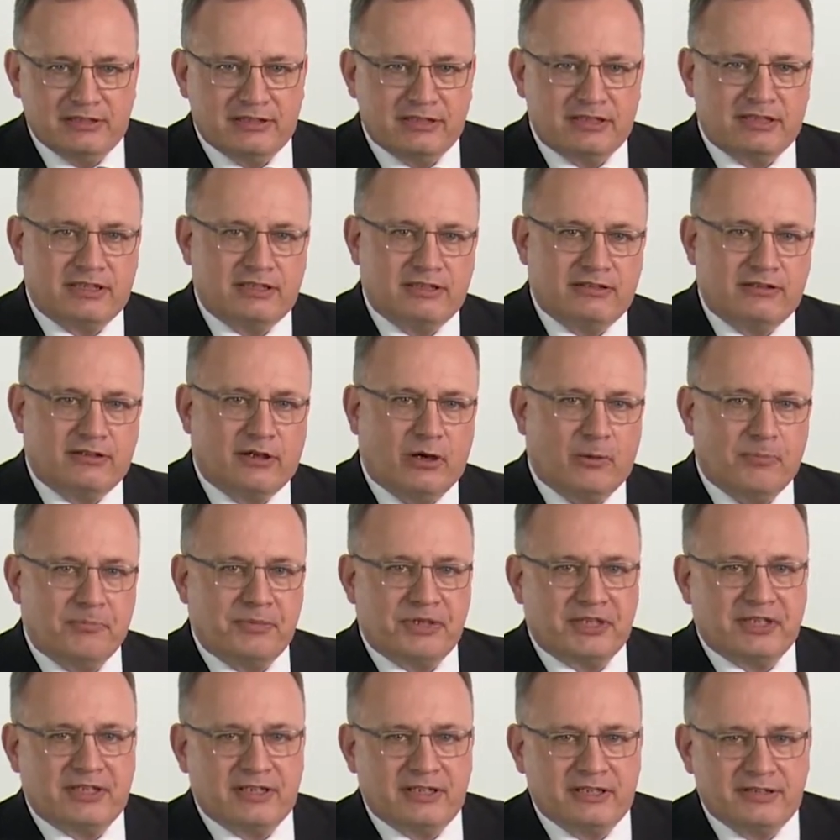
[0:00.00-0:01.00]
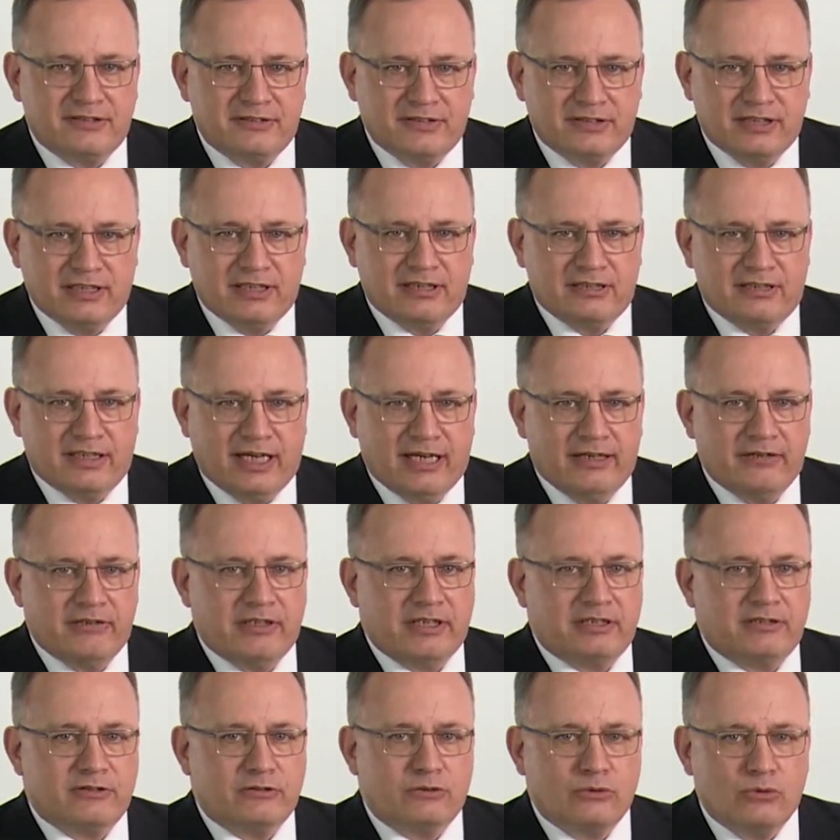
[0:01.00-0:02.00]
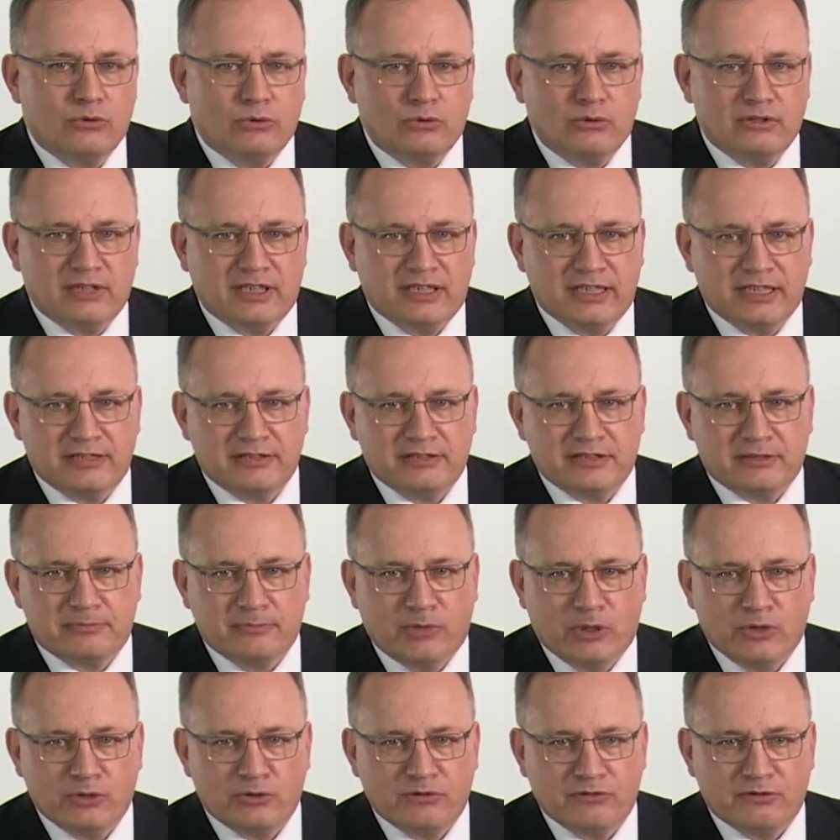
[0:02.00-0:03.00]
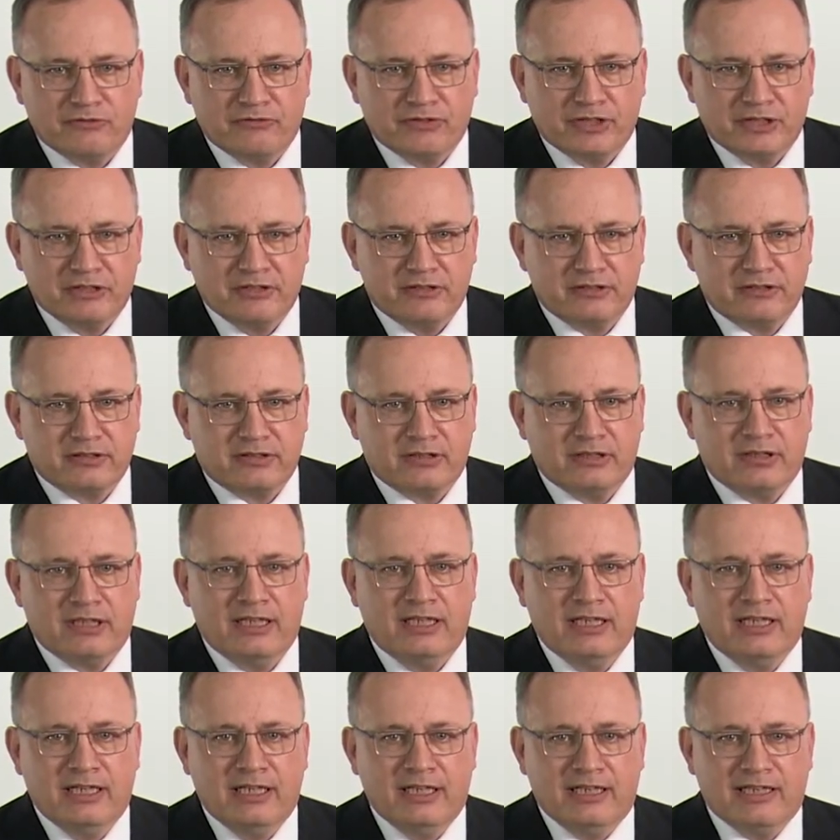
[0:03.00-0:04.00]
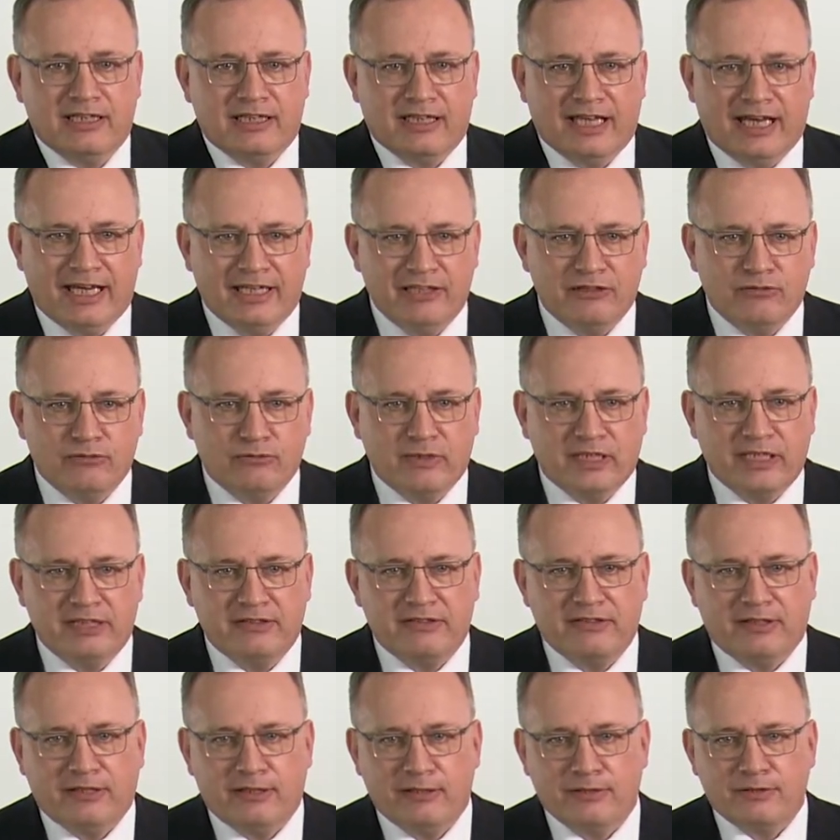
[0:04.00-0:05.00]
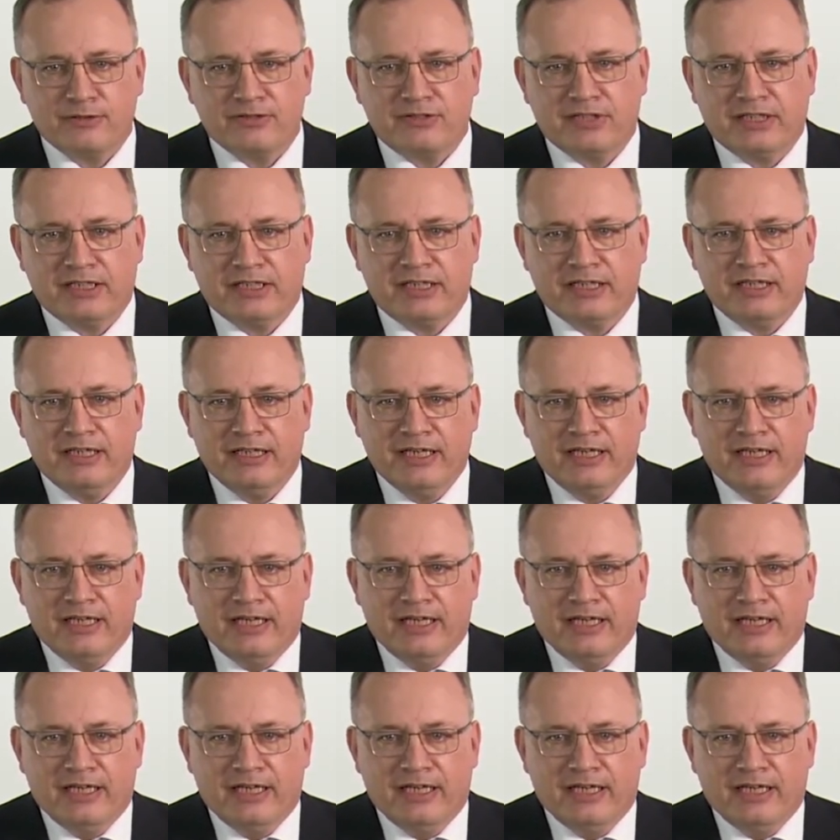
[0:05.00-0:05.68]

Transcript: The topic is a direct cooled electric motor with integral lightweight housing,